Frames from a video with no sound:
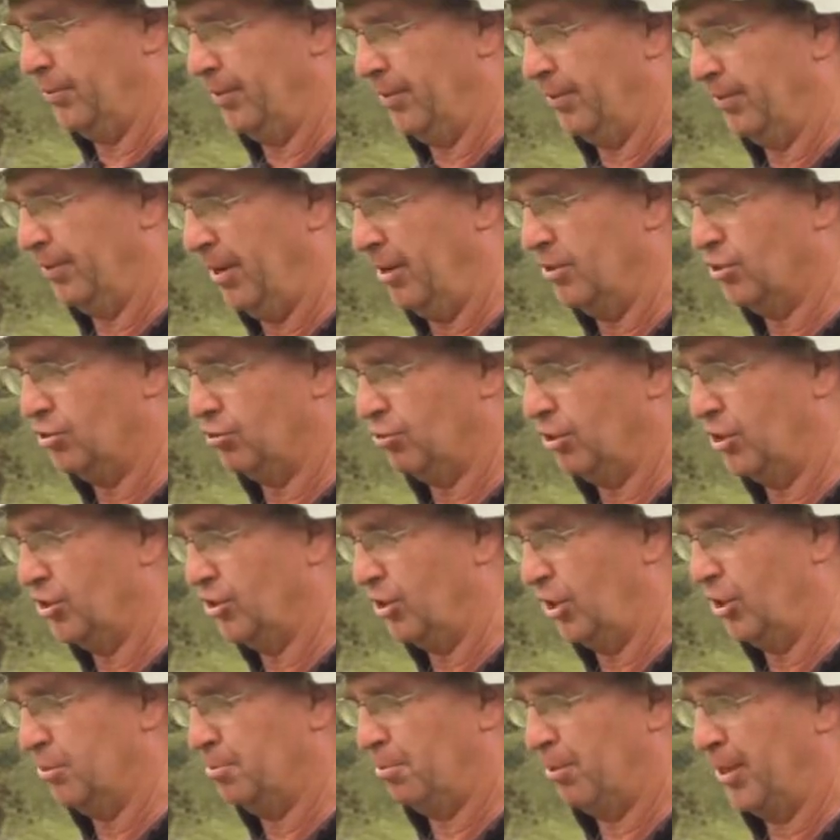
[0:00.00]
those trees,
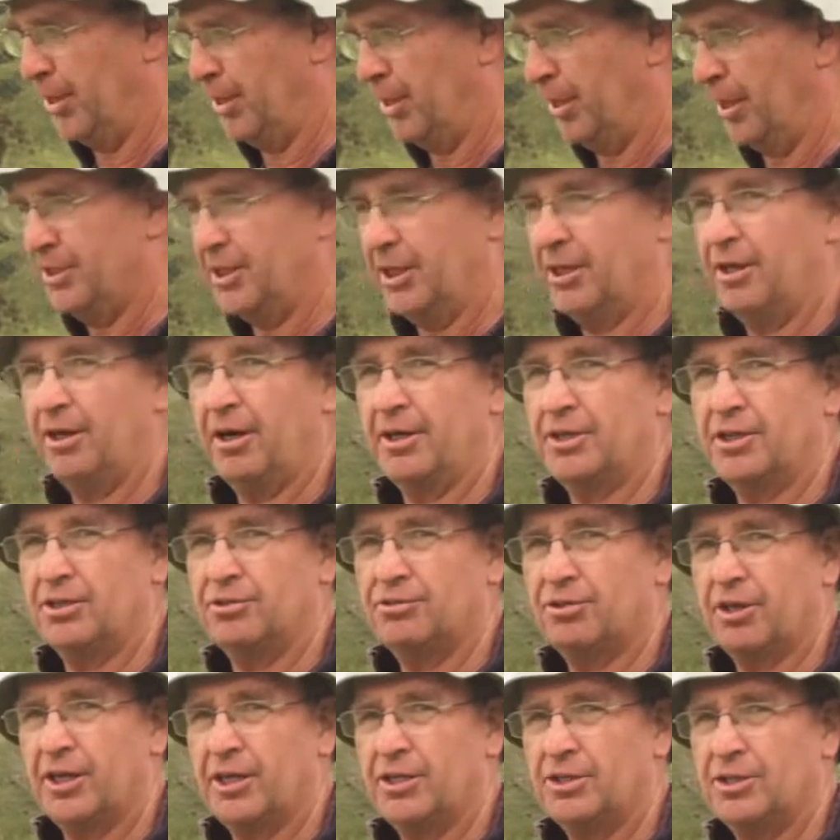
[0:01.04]
those pre-1990
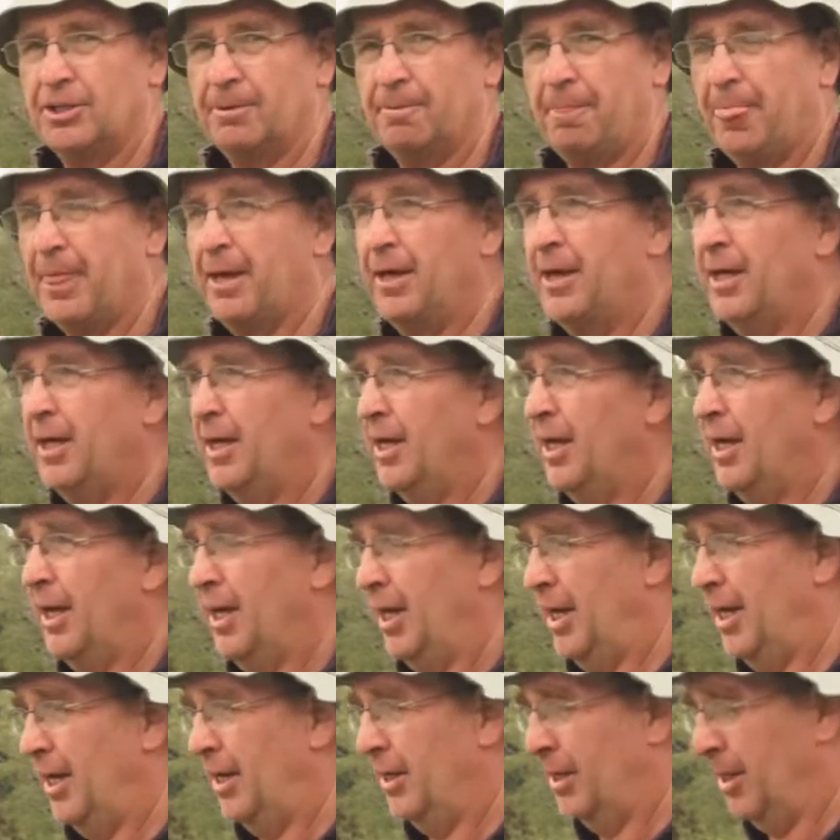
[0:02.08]
trees,
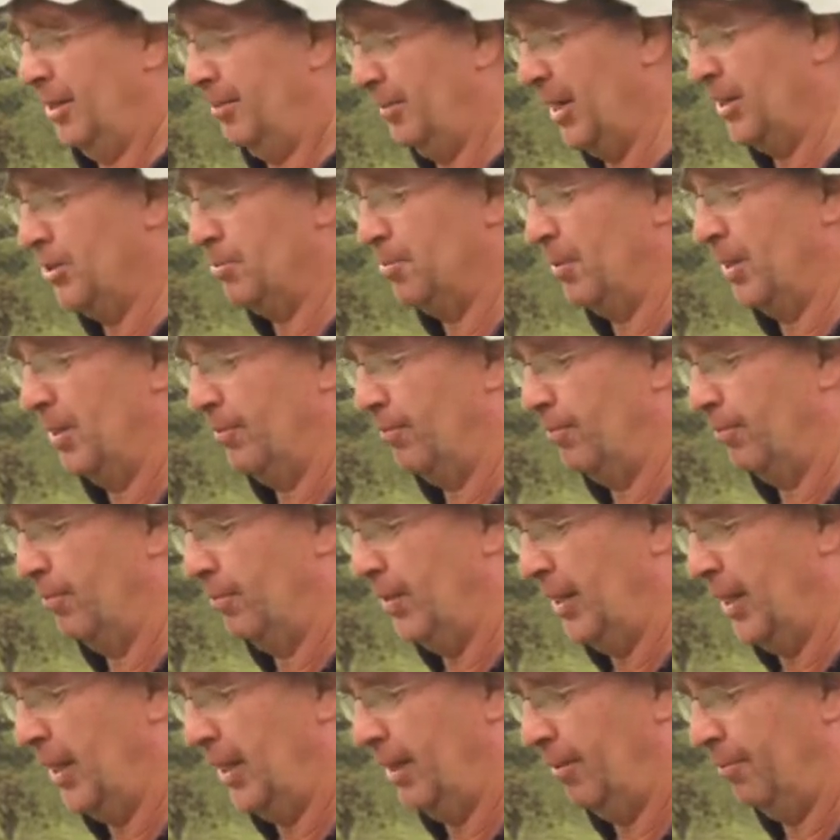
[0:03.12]
and that's been,
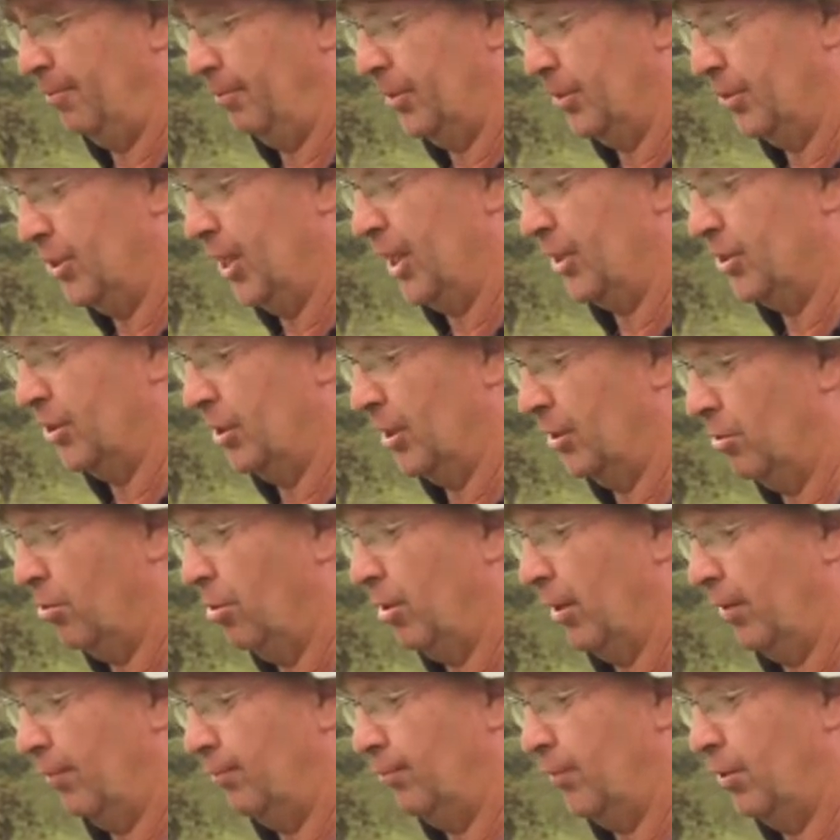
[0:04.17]
there's actually
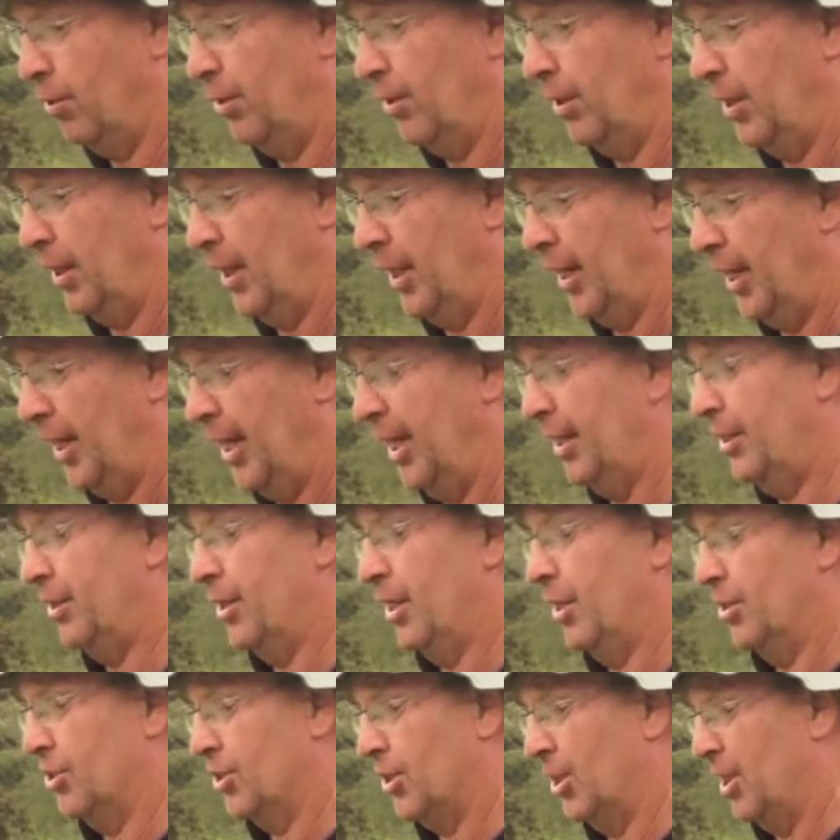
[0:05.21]
quite a few
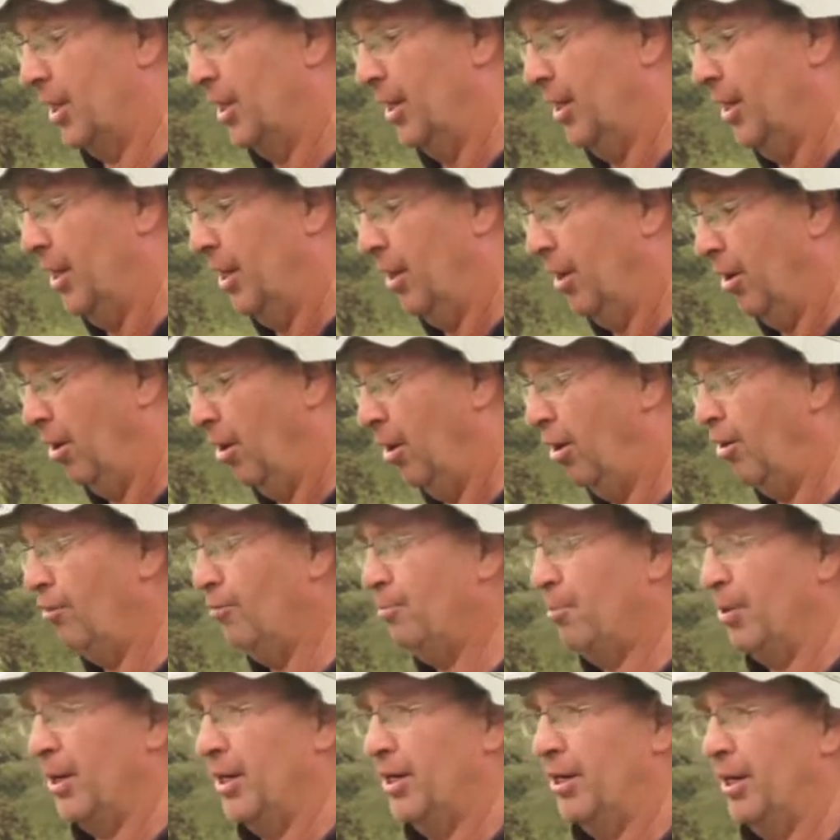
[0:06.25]
hectares there
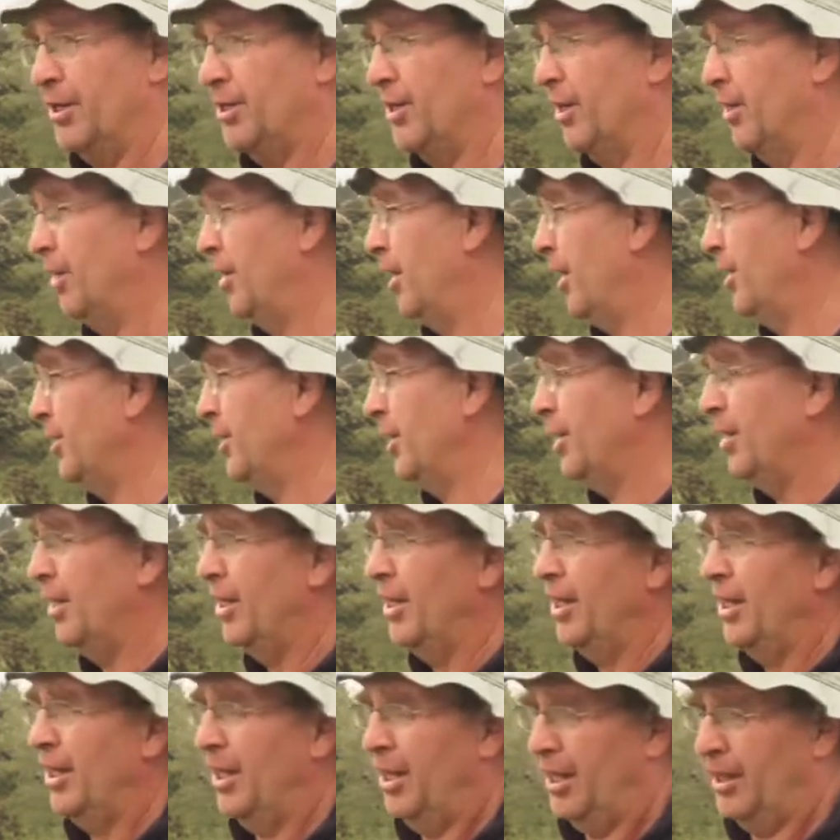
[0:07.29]
of pre-1990
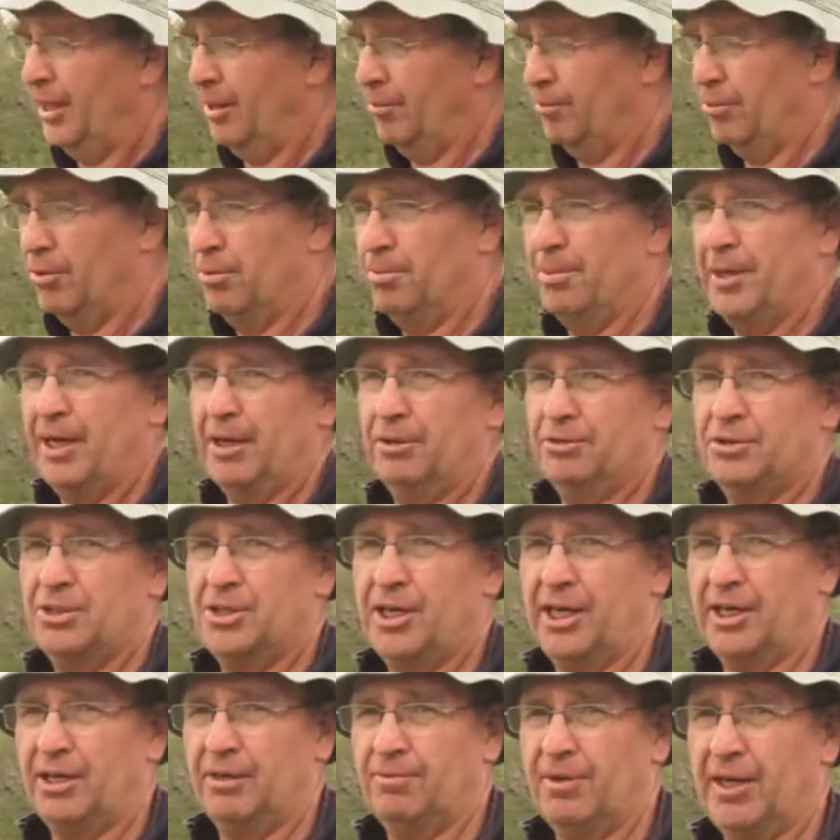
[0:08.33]
that we've been able to
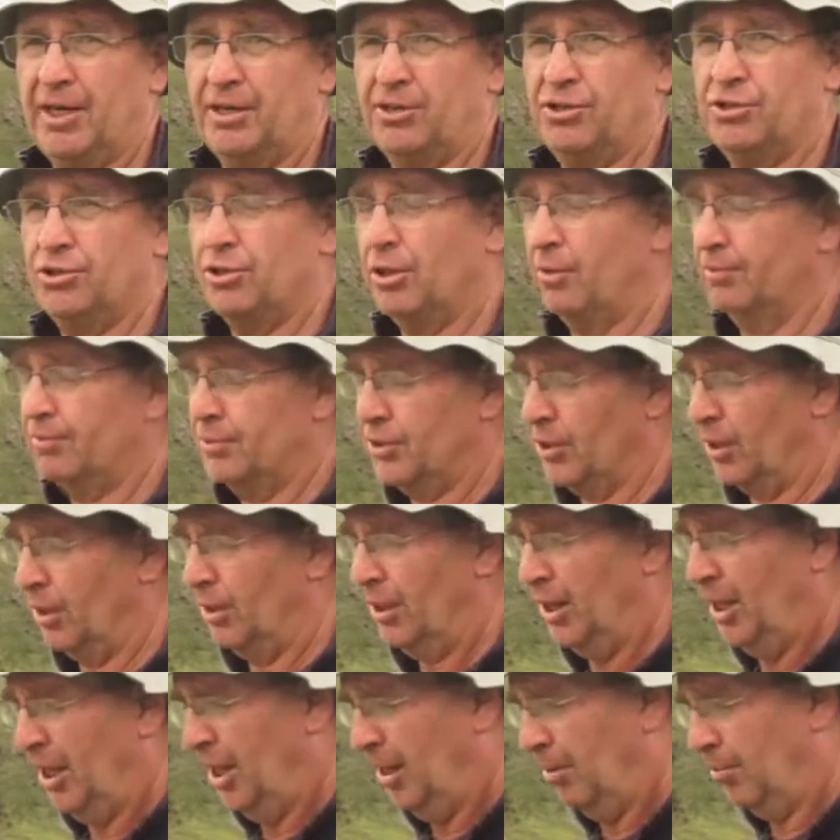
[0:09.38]
take advantage of. So
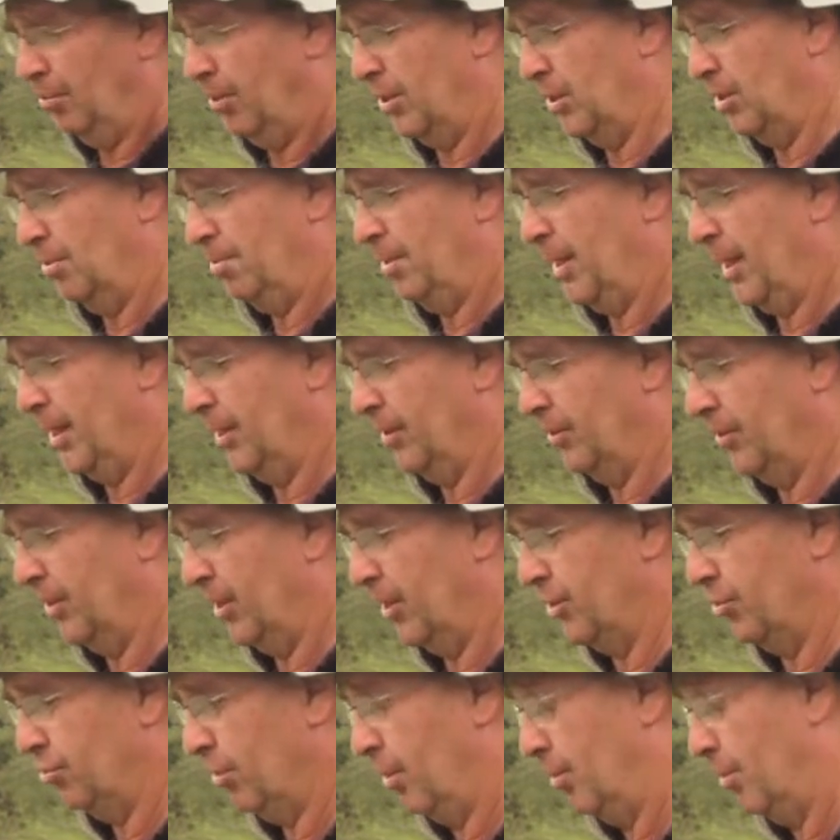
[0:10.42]
when you're planting
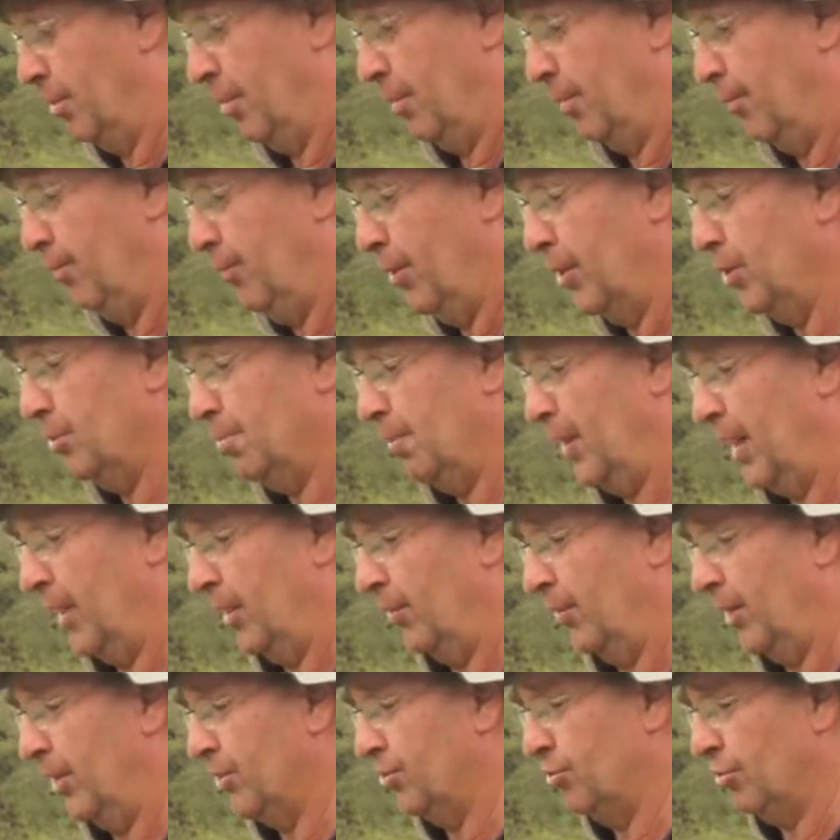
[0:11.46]
those trees, when we first
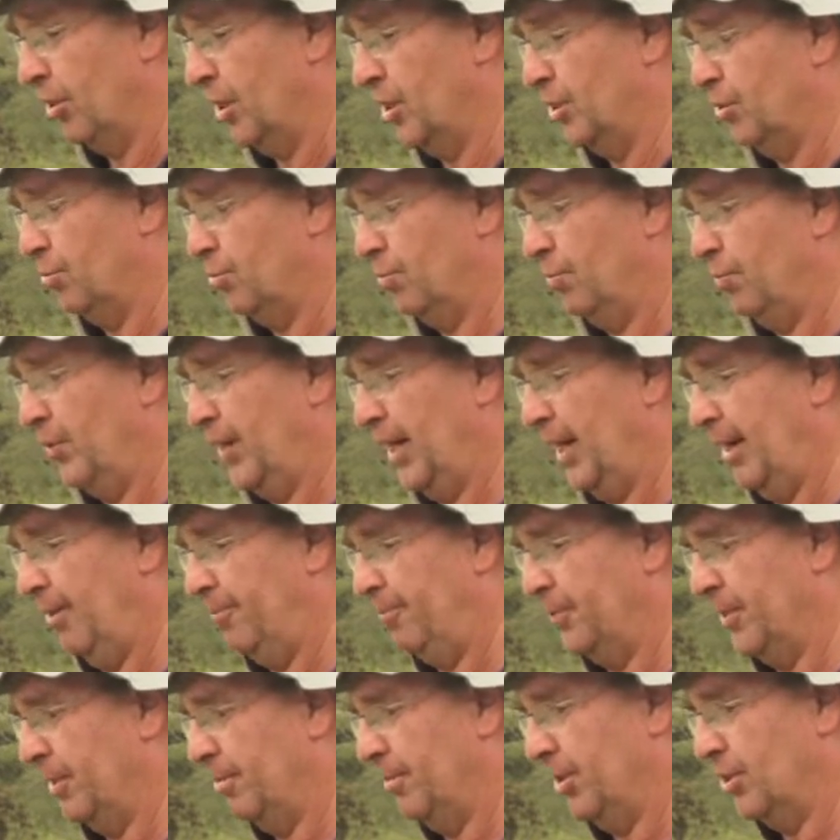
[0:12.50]
planted those trees,
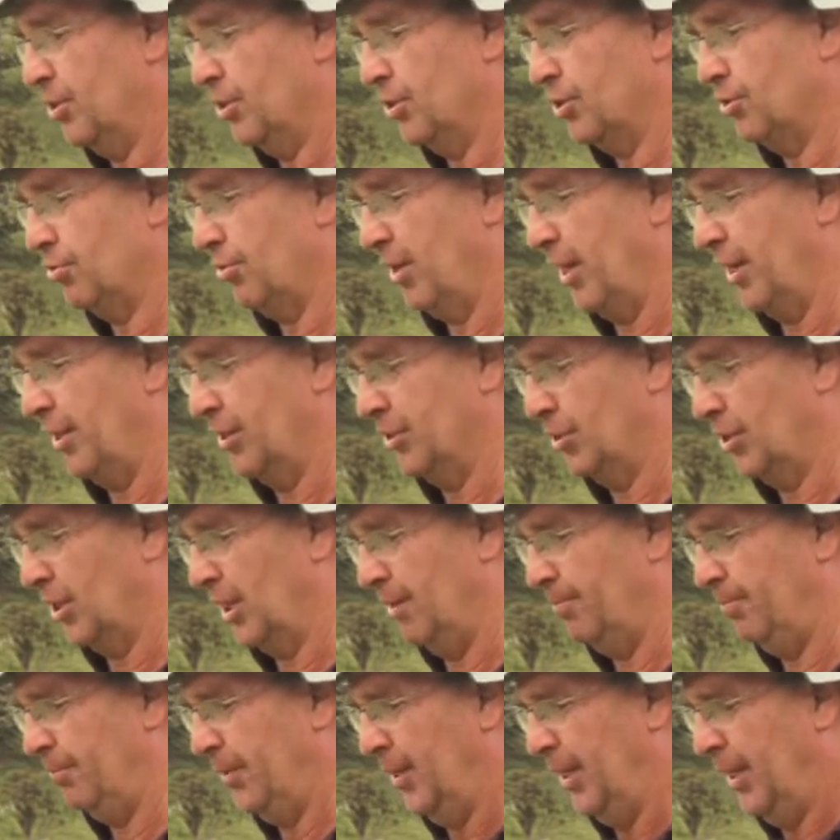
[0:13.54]
the emissions trading
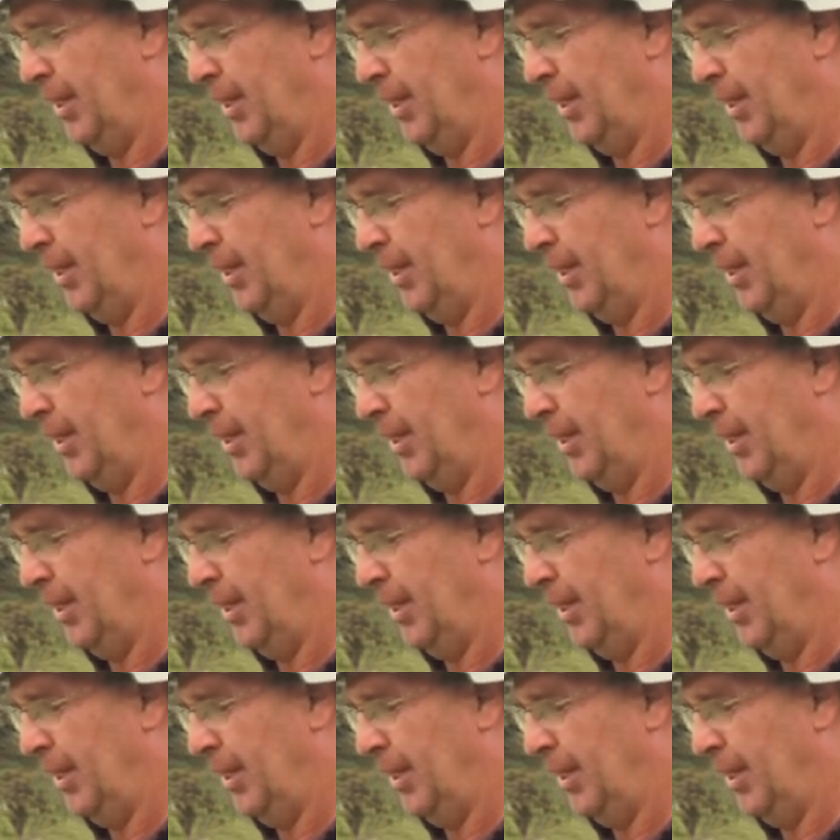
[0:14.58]
scheme